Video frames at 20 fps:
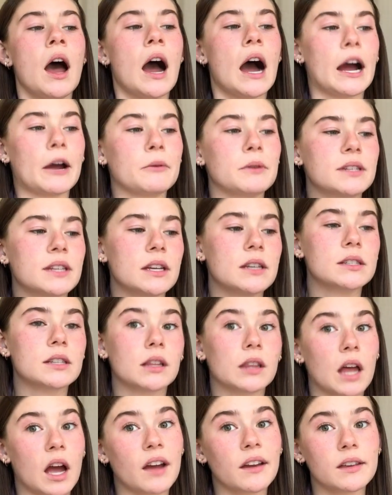I would say, is a
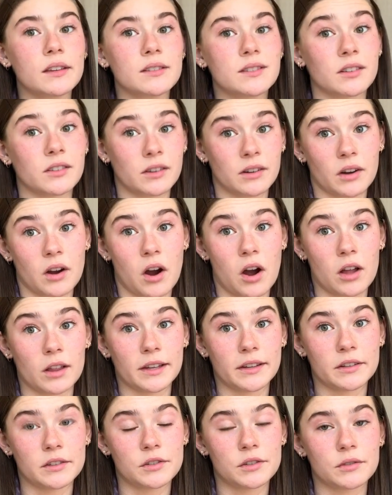lot easier in
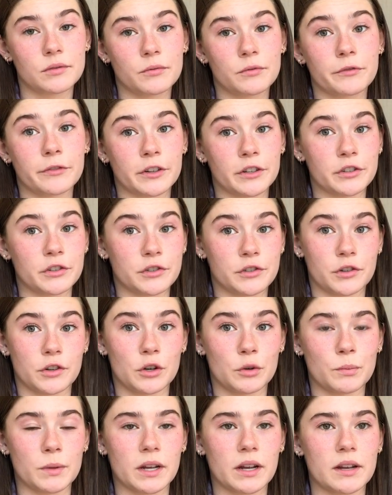college, for
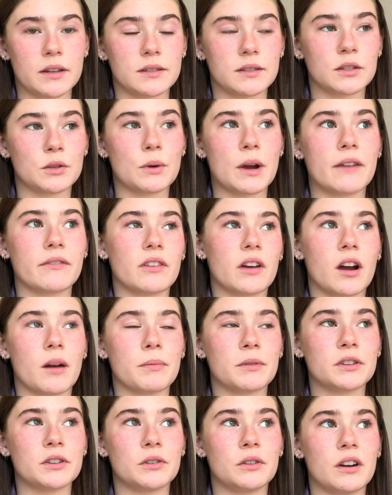sure, because you have the
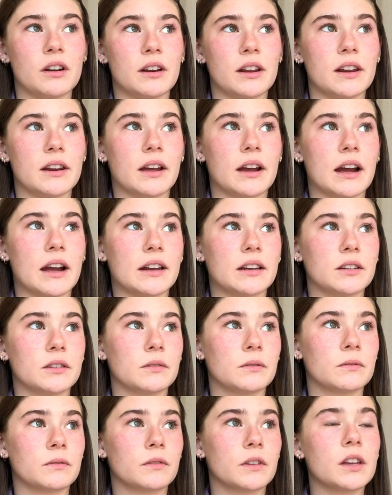opportunity to kind
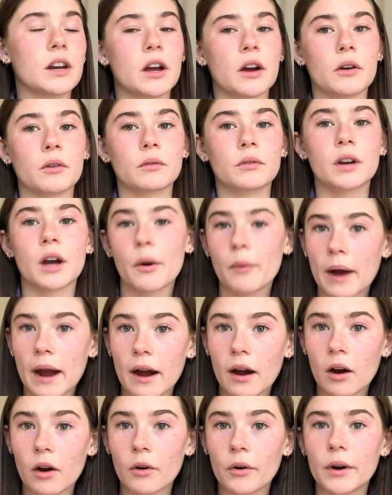of, you know, go
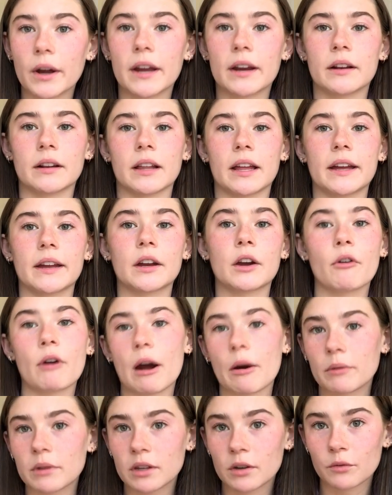out and like go
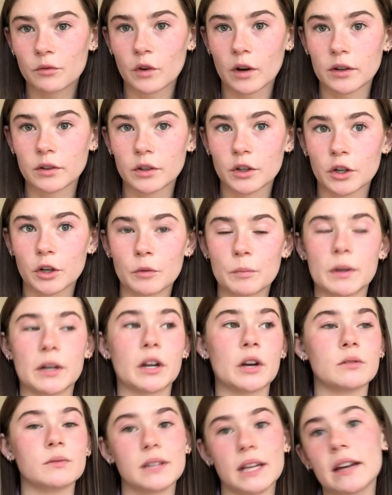out with your friend group and
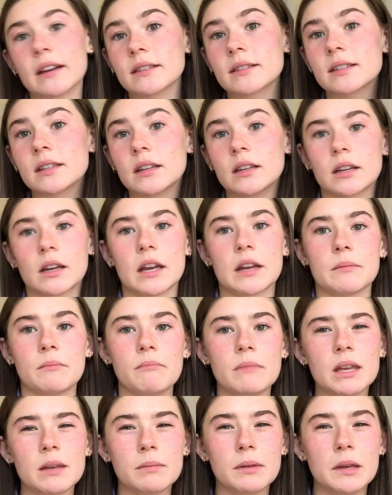go dancing
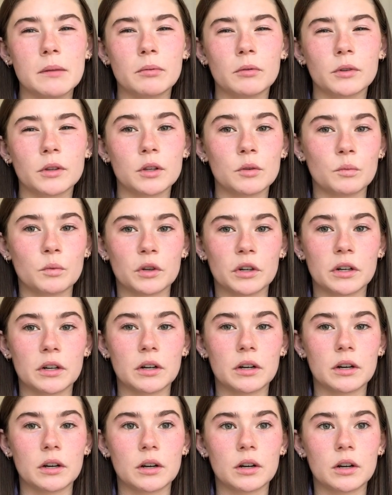and meet people you
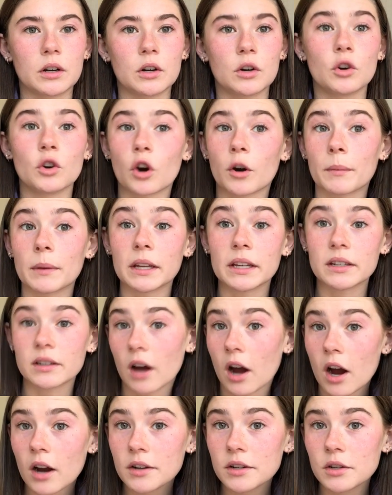wouldn't normally
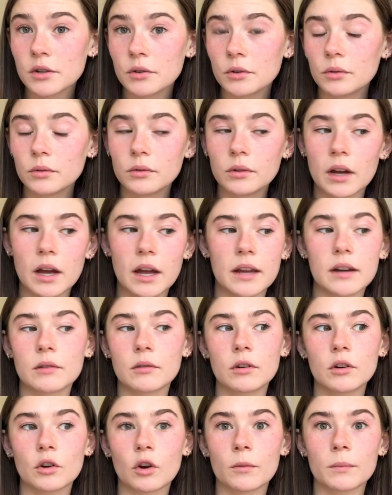talk to
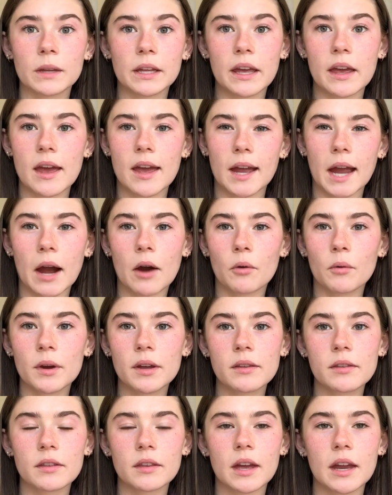and normally hang out
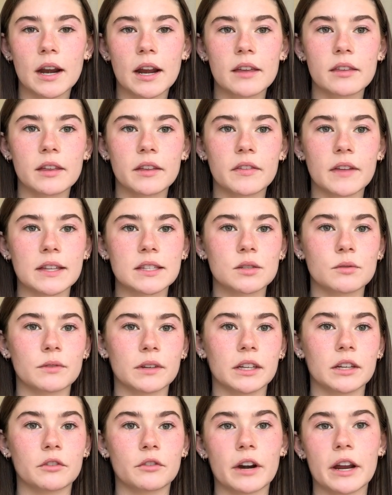with. And I think that's a
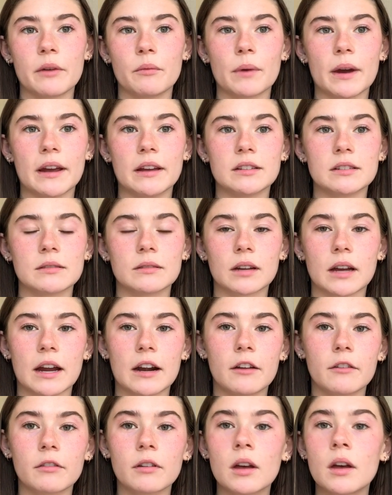really great way to
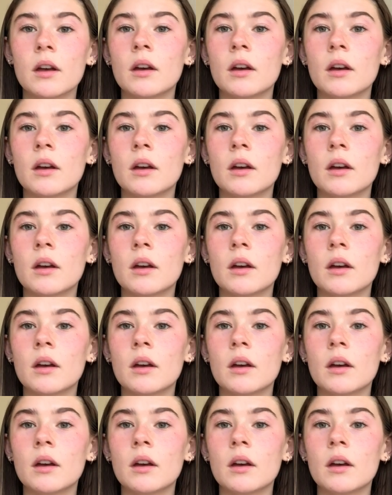kind of